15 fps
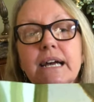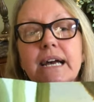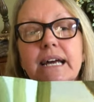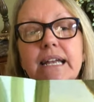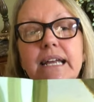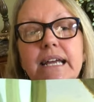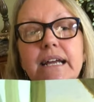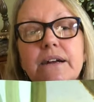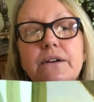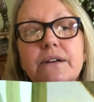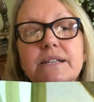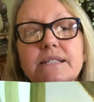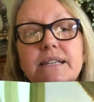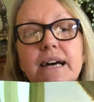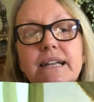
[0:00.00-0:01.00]
And here
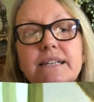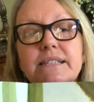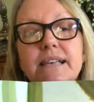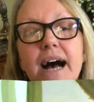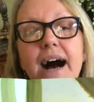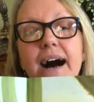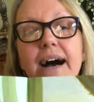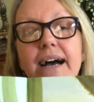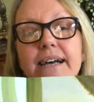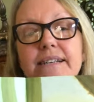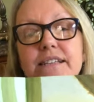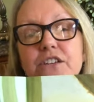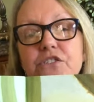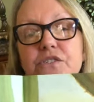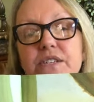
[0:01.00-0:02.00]
he's got his
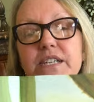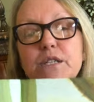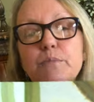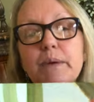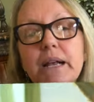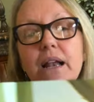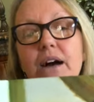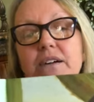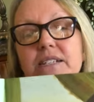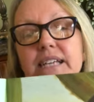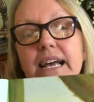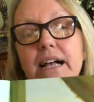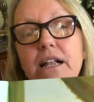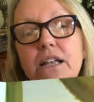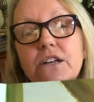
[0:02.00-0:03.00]
eyes, and you see his big long
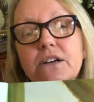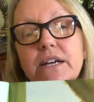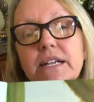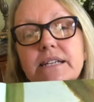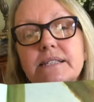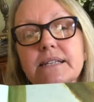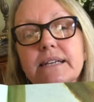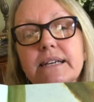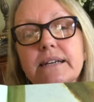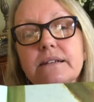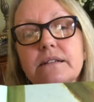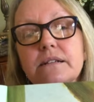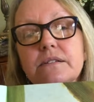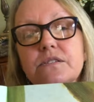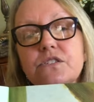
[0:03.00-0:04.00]
tail. Look at his
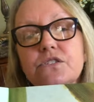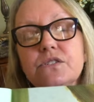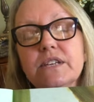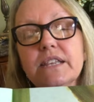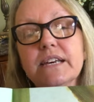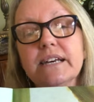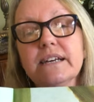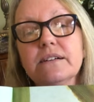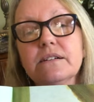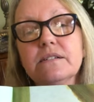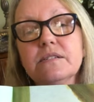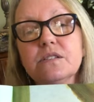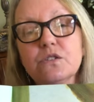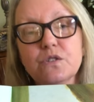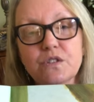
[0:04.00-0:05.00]
gills. Do you see the
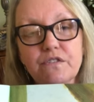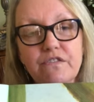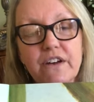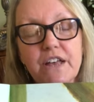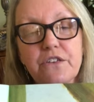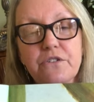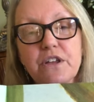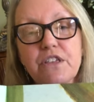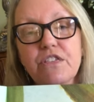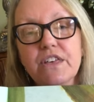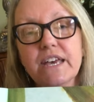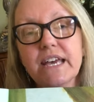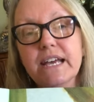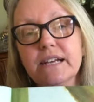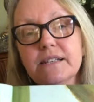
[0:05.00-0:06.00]
gills, those feathery
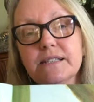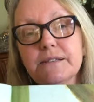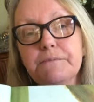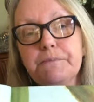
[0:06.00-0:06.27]
things?